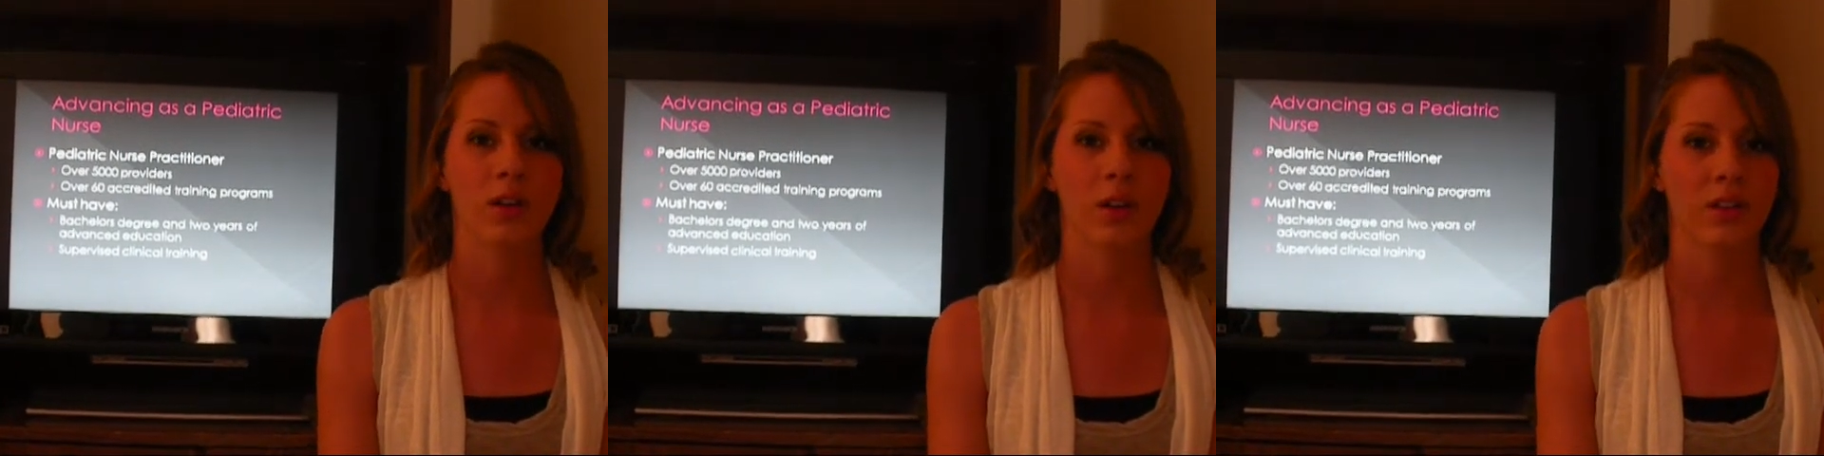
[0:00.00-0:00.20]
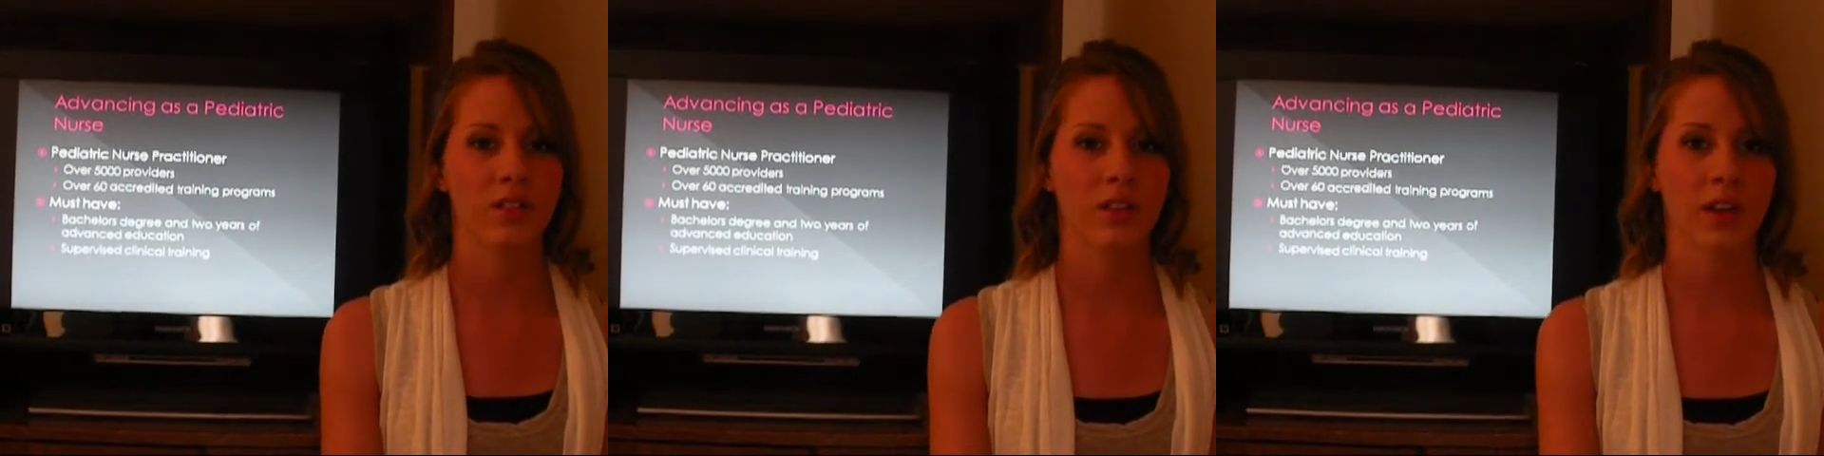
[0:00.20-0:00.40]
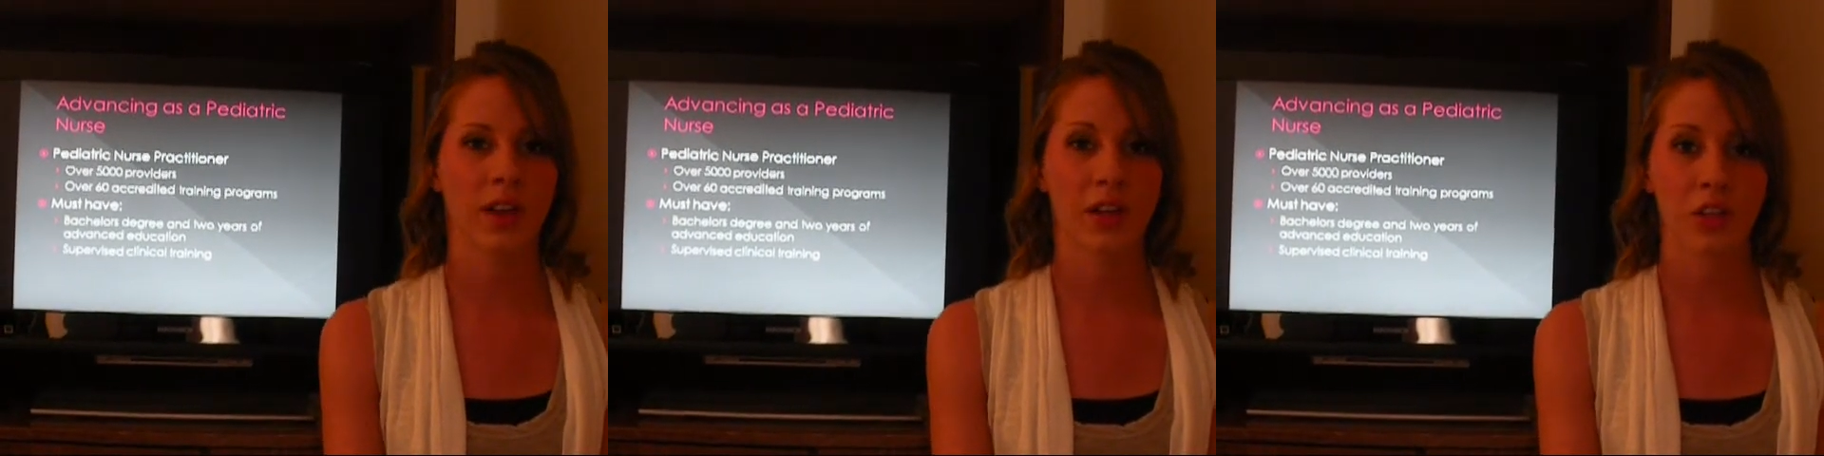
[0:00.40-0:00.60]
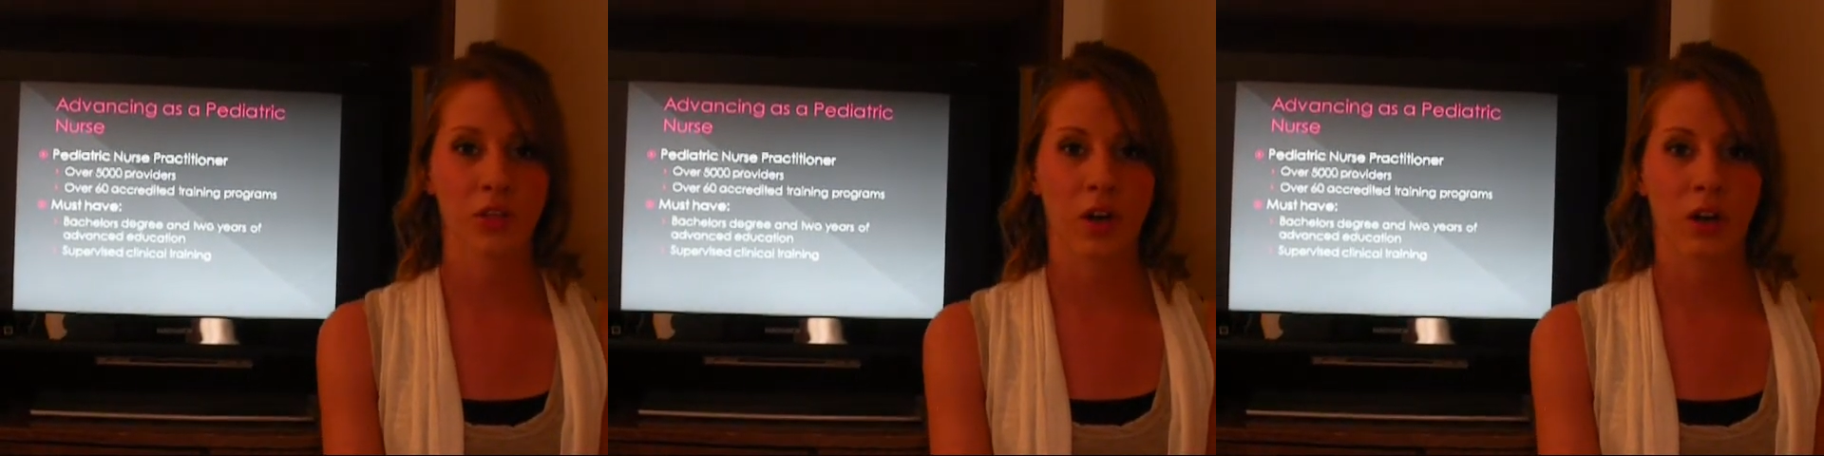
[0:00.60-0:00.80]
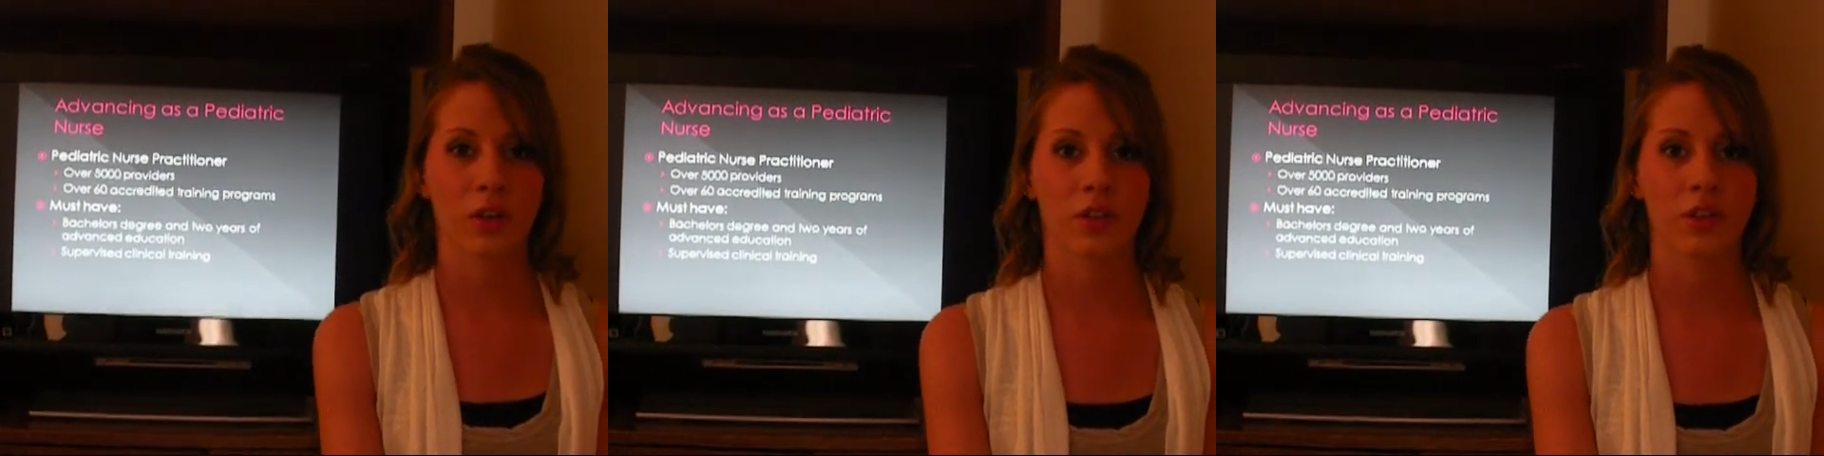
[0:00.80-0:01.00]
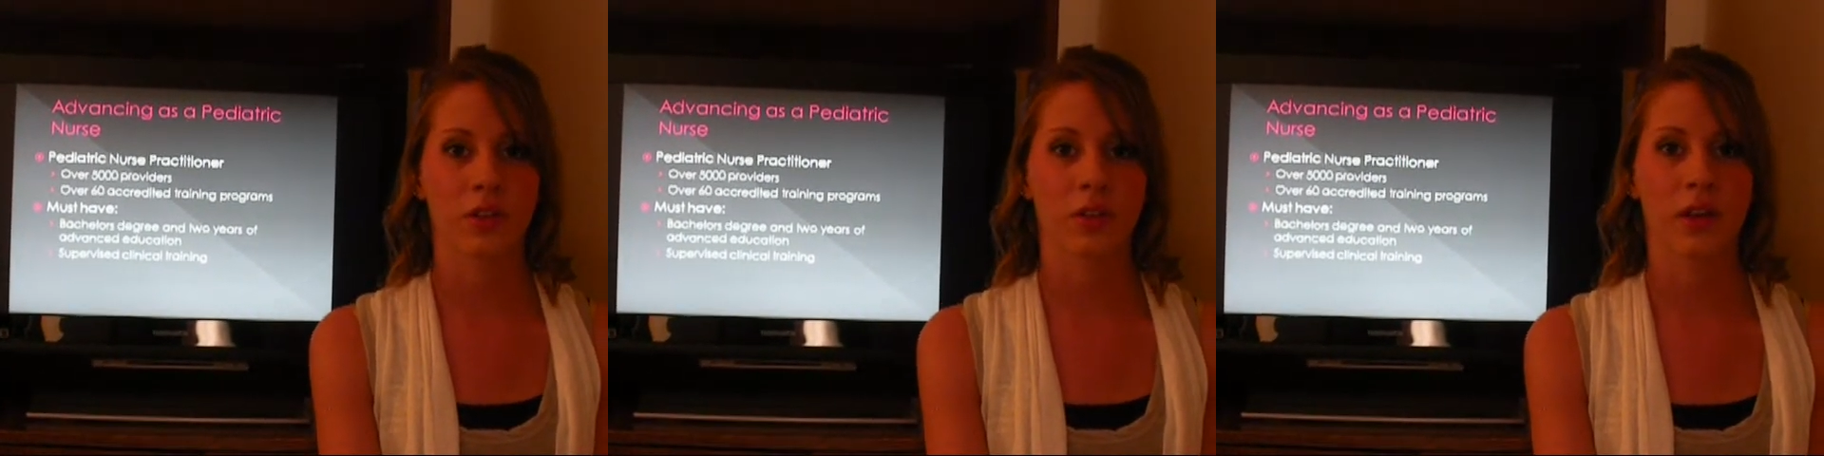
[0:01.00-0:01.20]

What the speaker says: You also can get your doctorate